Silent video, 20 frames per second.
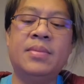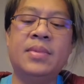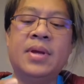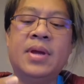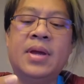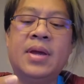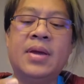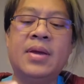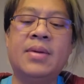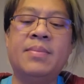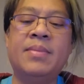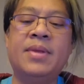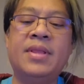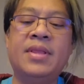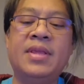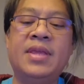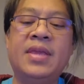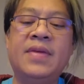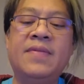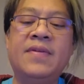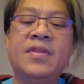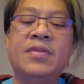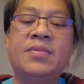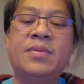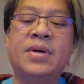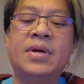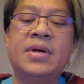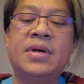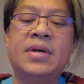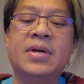I believe it
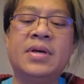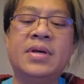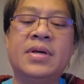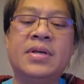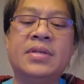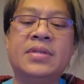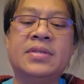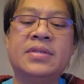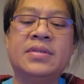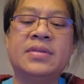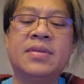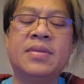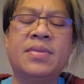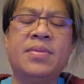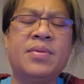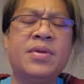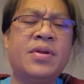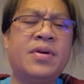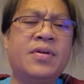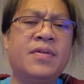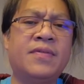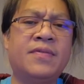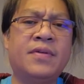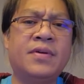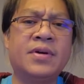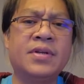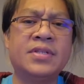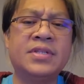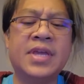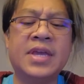was 3 or
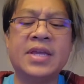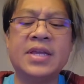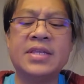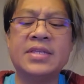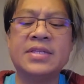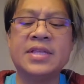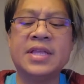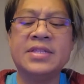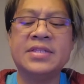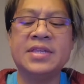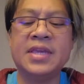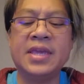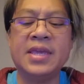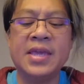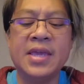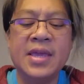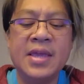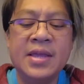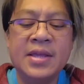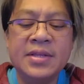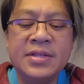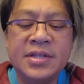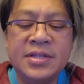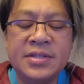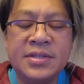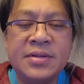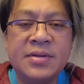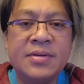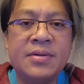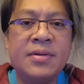4 seconds. Let's see.
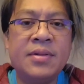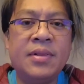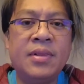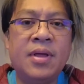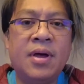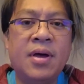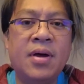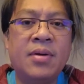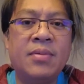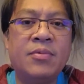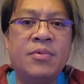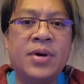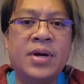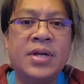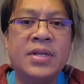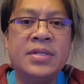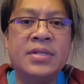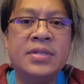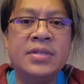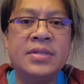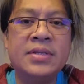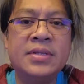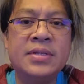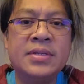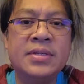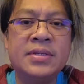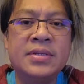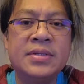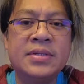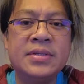Just long 1,
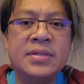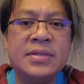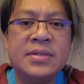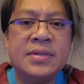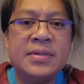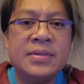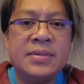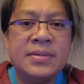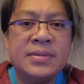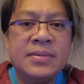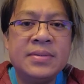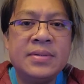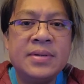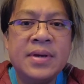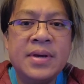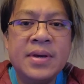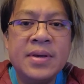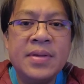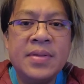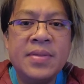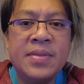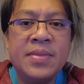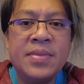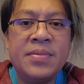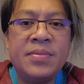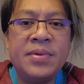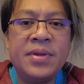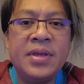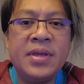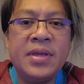2,
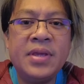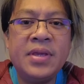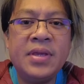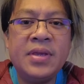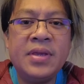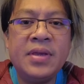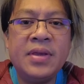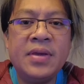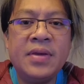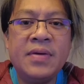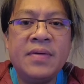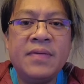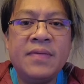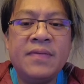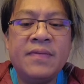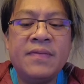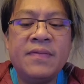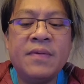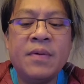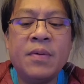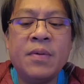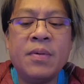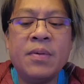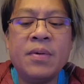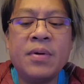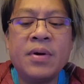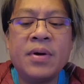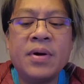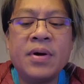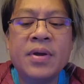3,
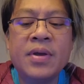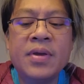4,